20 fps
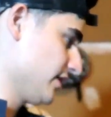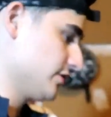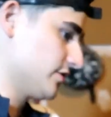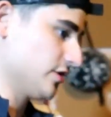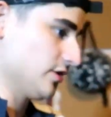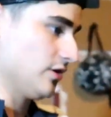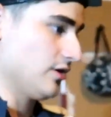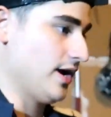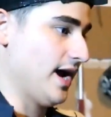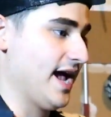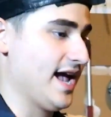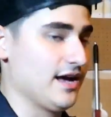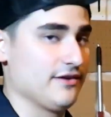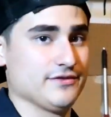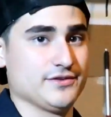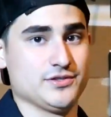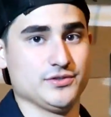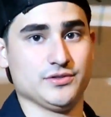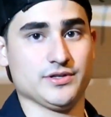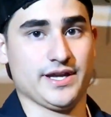So I have
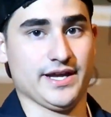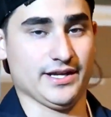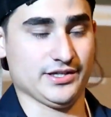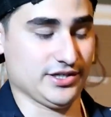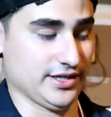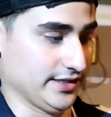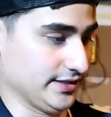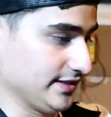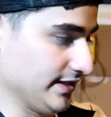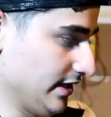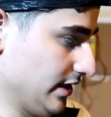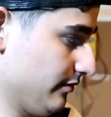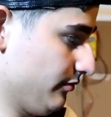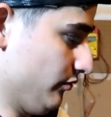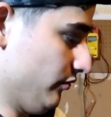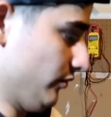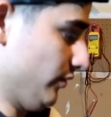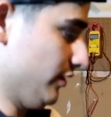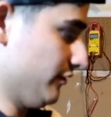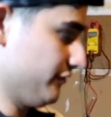a dual catch can set up,
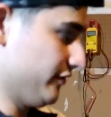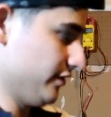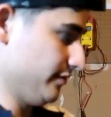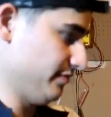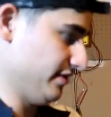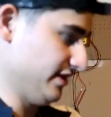one for the